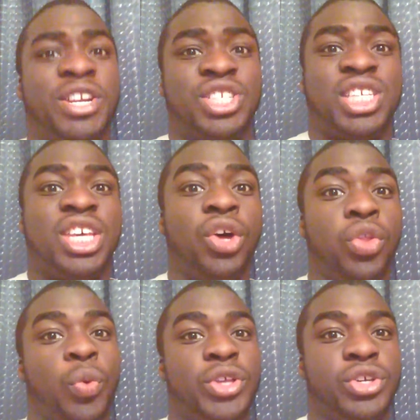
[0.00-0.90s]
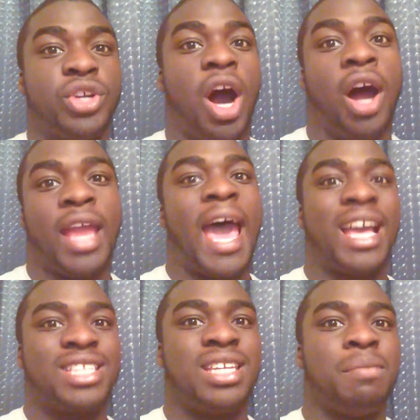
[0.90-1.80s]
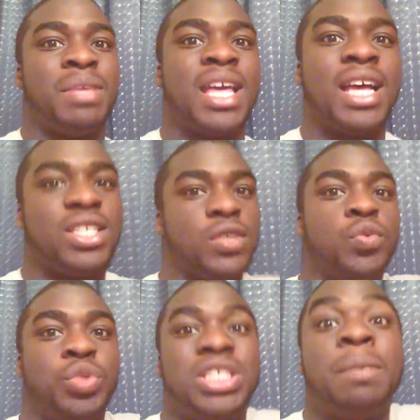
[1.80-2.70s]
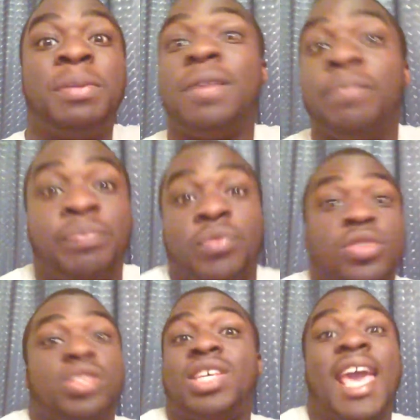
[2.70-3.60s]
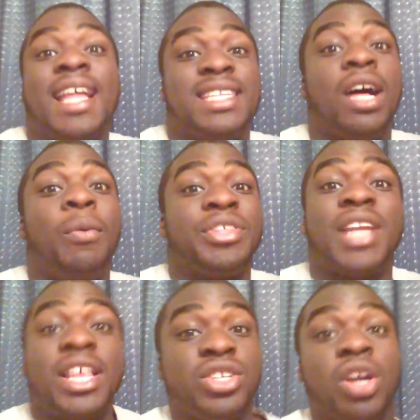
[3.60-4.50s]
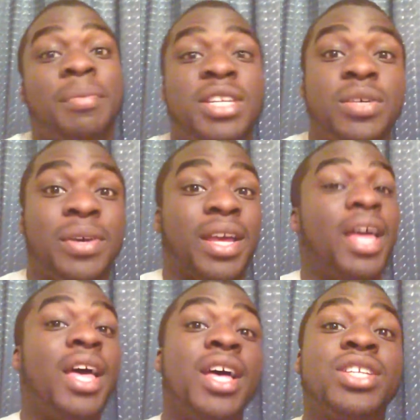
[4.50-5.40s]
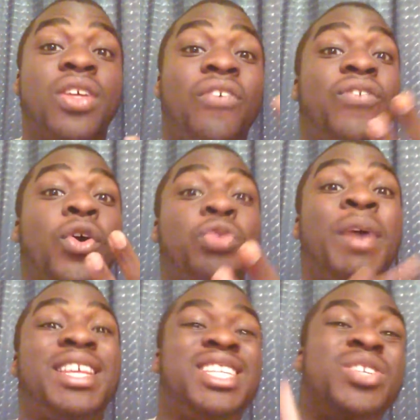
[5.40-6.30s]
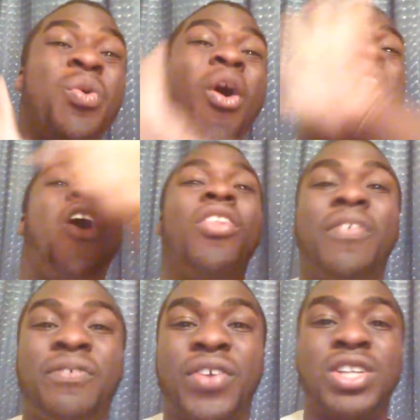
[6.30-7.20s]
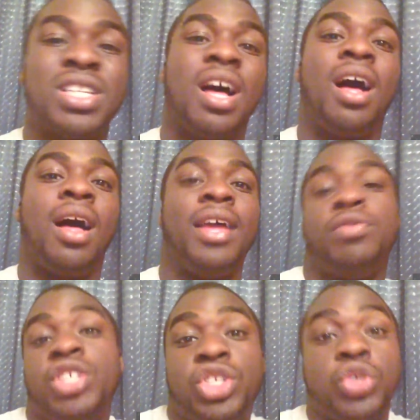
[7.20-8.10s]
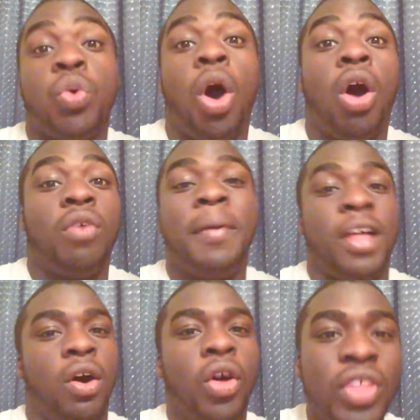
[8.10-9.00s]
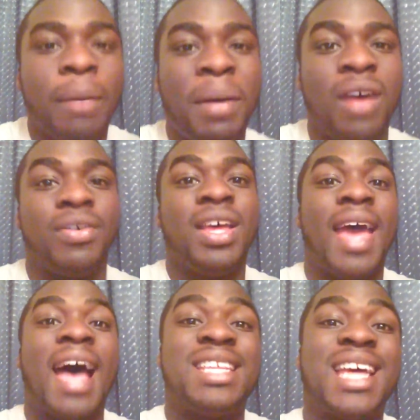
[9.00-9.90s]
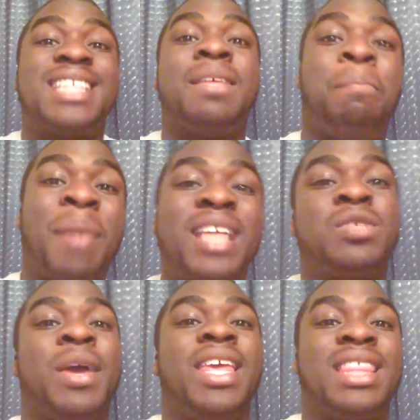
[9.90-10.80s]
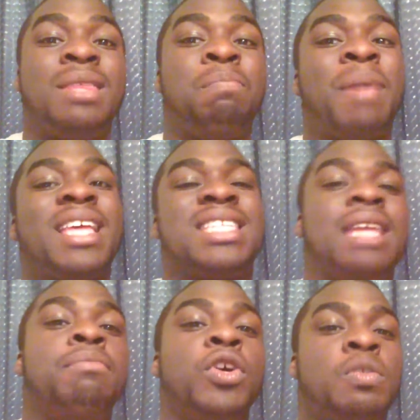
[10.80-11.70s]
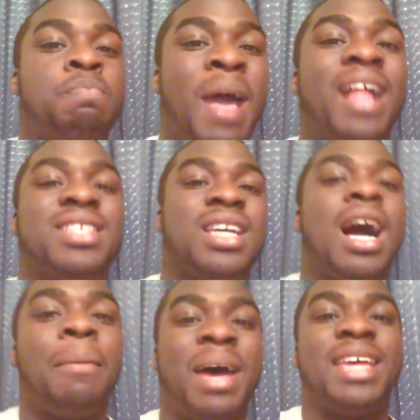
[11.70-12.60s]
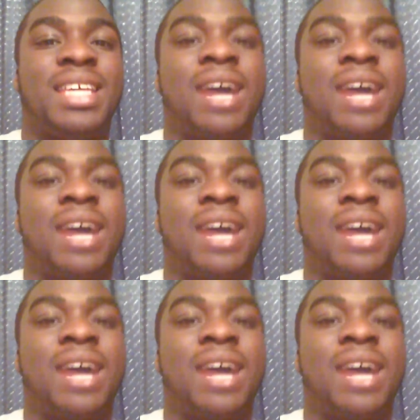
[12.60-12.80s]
might just kill the wizard on accident because you simply can't tell what the dice are going to be doing. So the 4th way is to do all the first and just do all the above, as that's the best way to get the best and most balanced combat